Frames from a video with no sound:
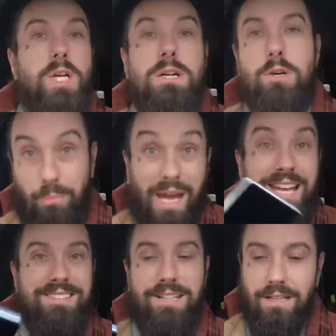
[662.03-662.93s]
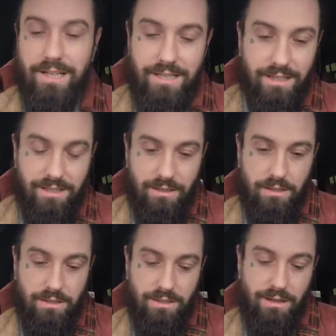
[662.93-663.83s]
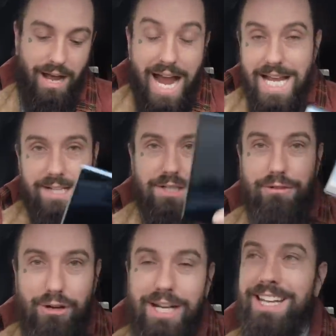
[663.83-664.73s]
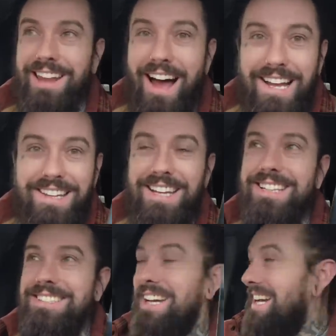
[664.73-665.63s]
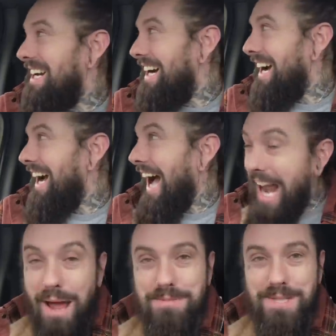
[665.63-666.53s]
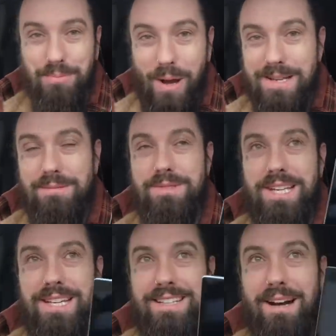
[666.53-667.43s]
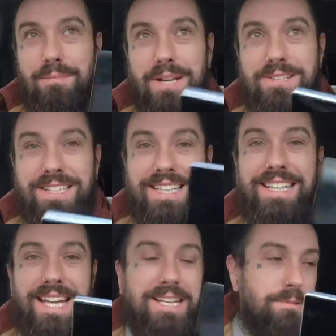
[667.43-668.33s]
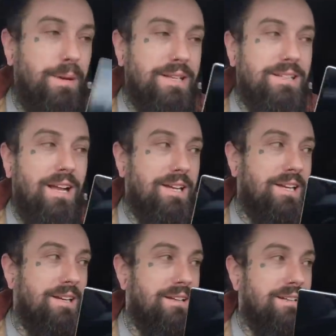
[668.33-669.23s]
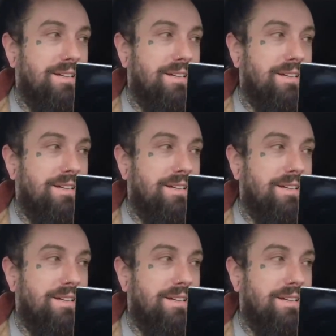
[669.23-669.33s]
so basically, I actually really like this, and I'm surprised I'm saying that because I didn't expect to like it.